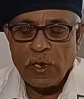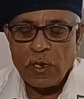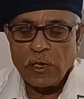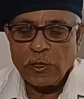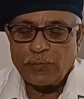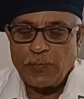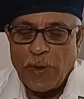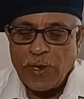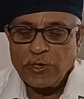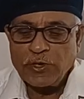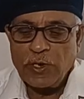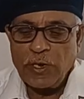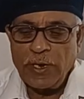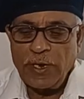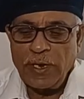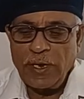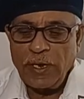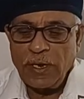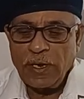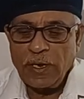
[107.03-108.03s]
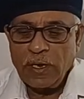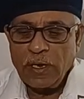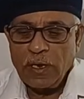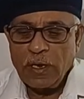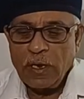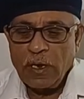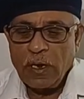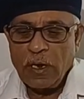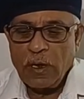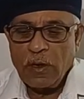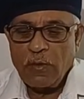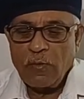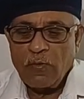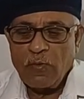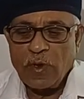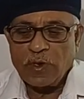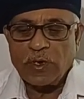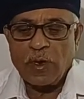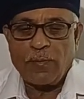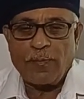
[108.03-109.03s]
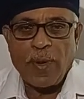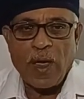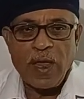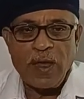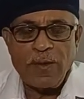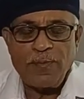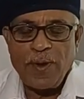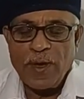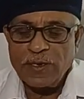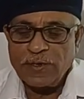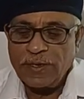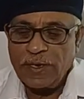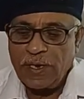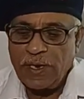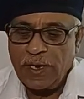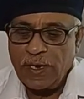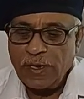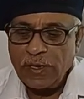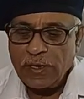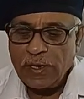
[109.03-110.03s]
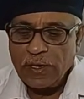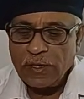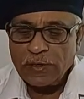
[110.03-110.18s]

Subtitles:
especially when the pipe has a